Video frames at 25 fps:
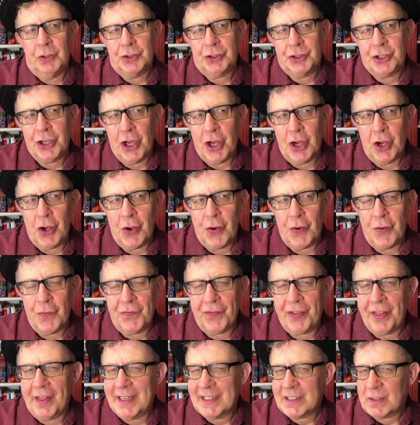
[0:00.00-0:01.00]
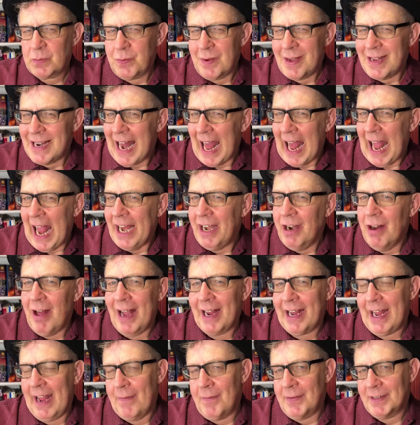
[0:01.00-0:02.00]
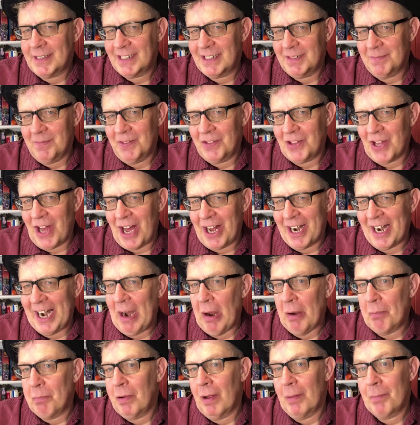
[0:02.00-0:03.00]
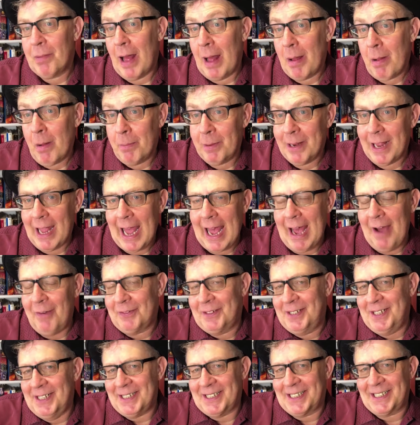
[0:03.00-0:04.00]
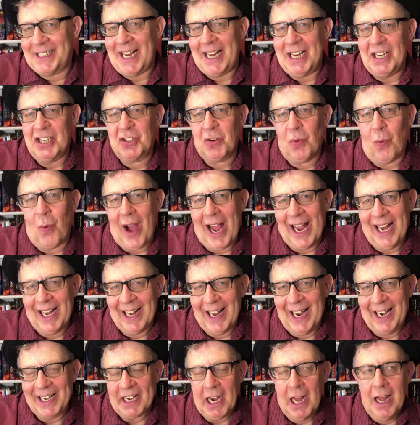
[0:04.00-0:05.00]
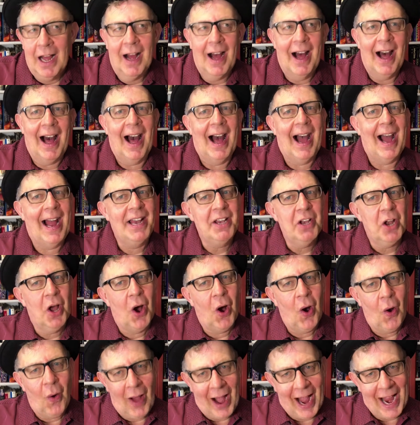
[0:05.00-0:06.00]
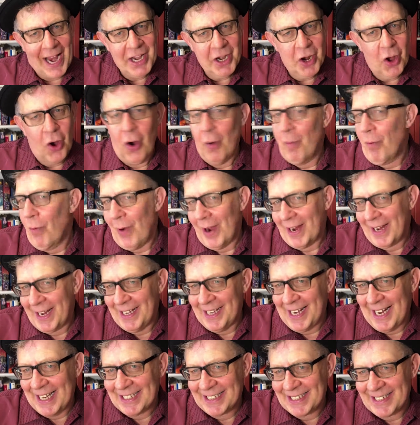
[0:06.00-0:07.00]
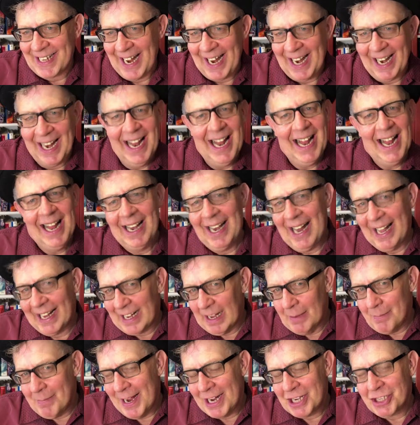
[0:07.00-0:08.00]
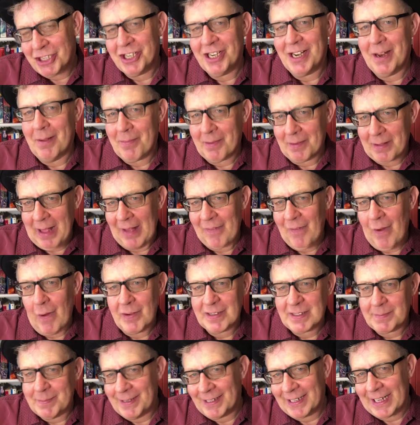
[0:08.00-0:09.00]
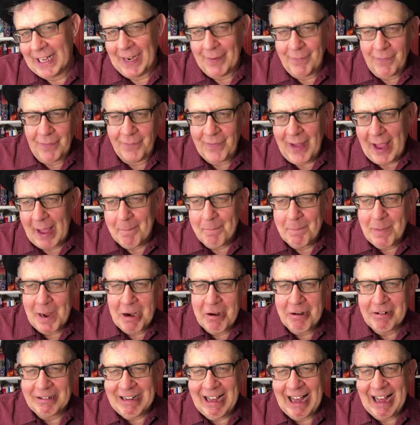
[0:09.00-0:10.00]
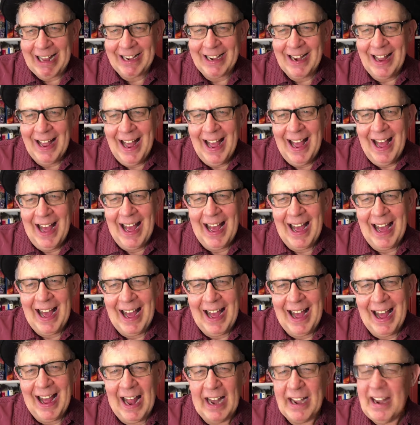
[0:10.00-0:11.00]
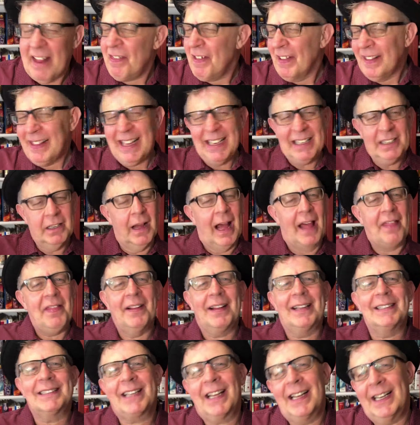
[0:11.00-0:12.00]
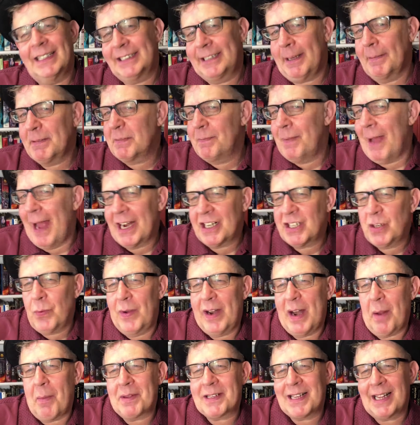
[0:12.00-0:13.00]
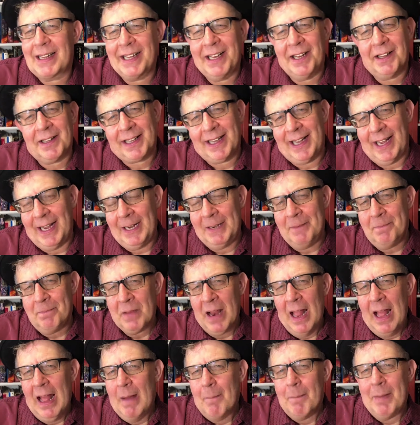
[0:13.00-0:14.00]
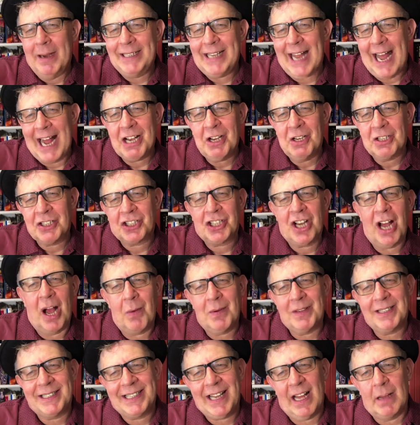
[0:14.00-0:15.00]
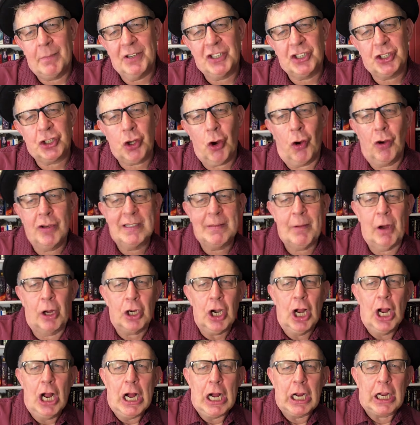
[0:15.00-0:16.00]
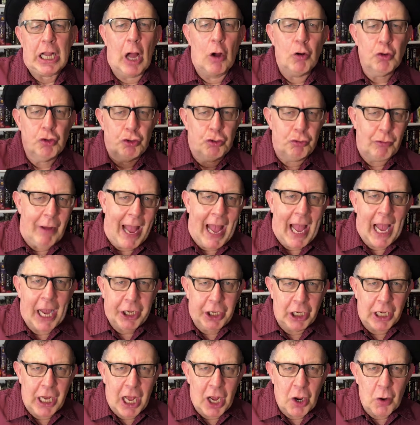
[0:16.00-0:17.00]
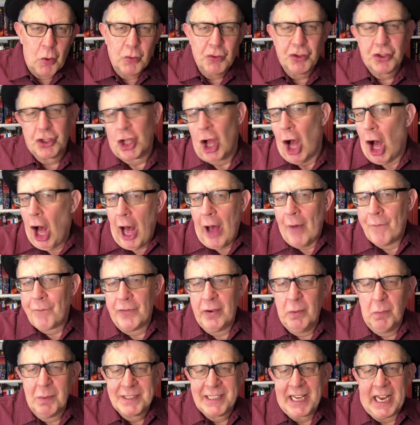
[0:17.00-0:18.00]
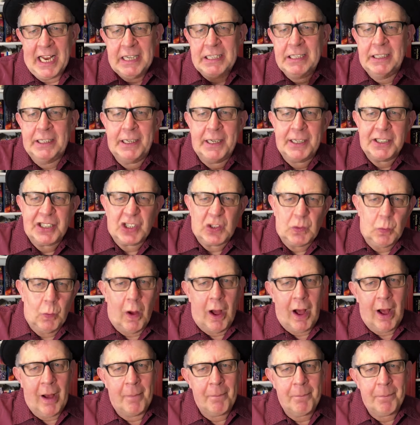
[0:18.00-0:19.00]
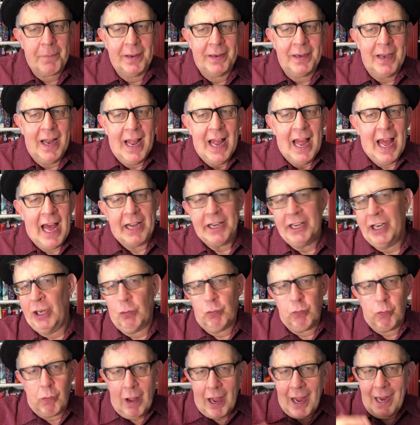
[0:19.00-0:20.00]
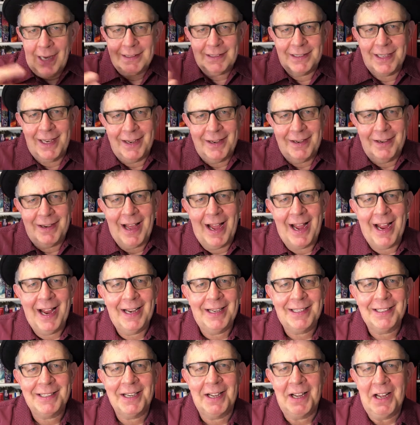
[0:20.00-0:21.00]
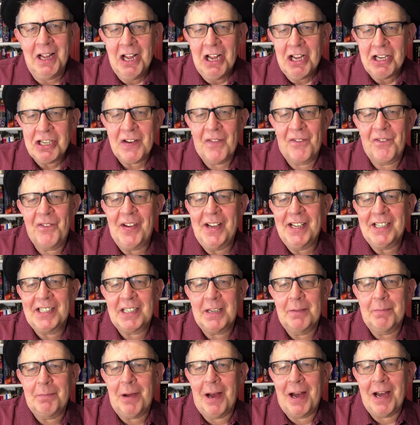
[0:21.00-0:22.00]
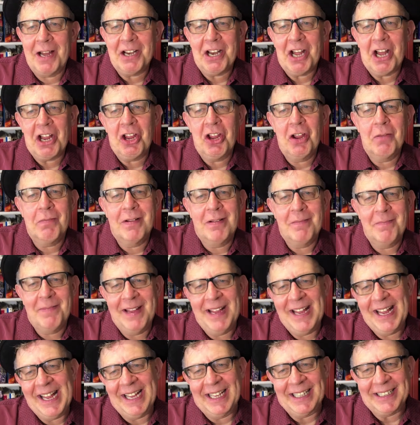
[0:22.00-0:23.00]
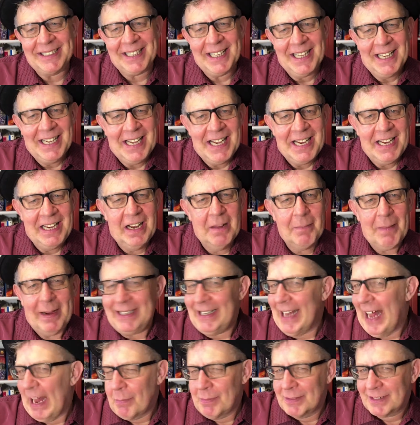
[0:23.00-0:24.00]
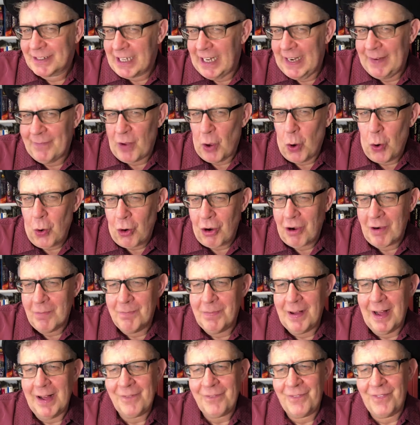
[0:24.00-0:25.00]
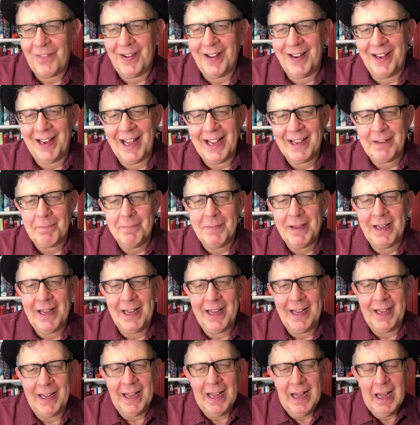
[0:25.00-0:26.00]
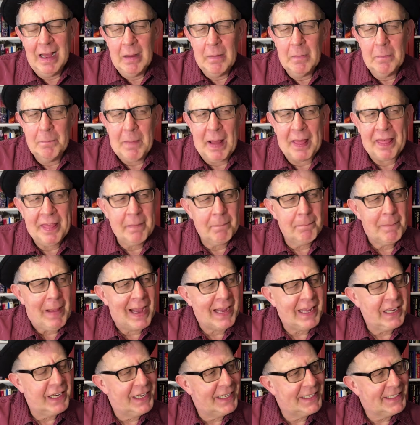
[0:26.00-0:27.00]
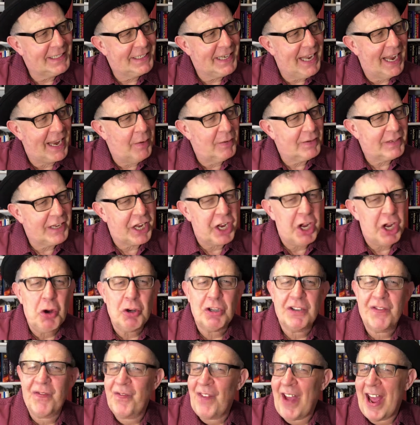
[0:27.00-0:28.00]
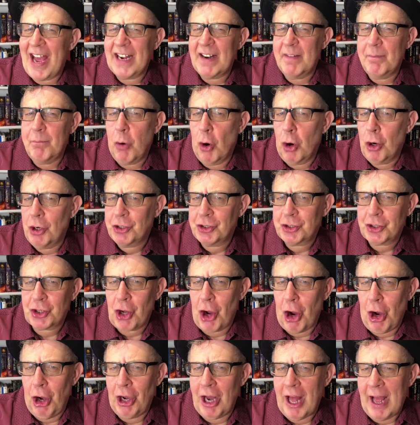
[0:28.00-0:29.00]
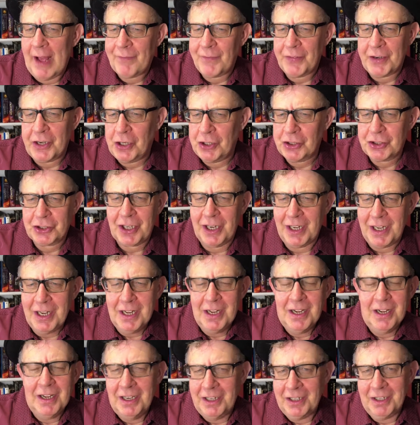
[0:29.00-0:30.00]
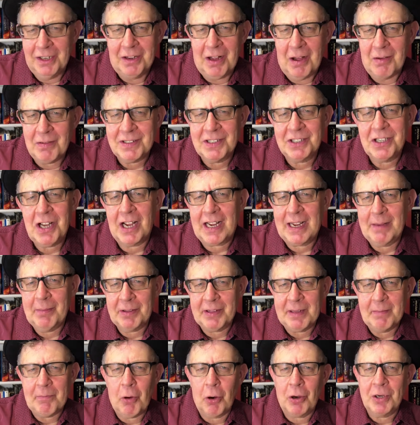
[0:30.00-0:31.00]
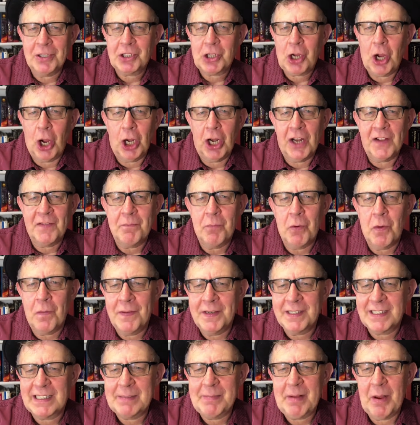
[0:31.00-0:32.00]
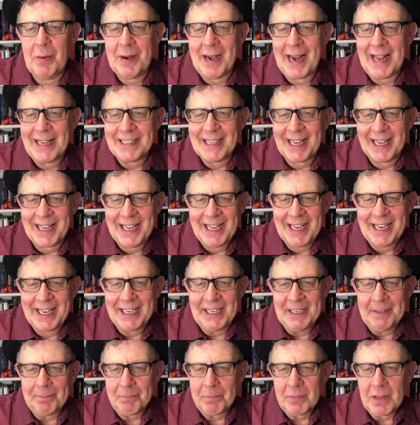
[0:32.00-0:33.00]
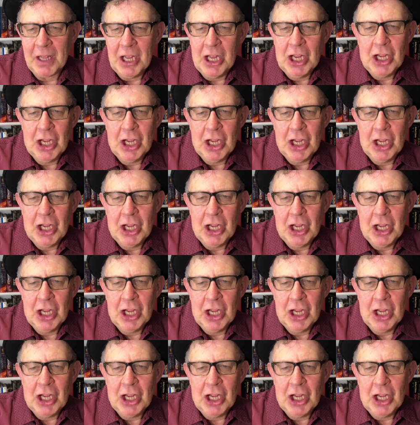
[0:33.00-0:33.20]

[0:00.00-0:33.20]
So for this one, I gave it some thought, and I'd probably have to say Twilight. I know, but what can I say? Like I mentioned, I've always been kind of a vampire nut. And I think this kind of stems back to when I was a little kid. My dad used to always tell me stories about Count Dracula, whose coffin was hidden in a swamp, and he'd rise at night to feast upon human beings. You know, my dad was kind of a horror buff like me. I think back in his day, a huge fan of Boris Karloff, and he used to, you know, always talk about the Boris Karloff movies to me when I was a kid.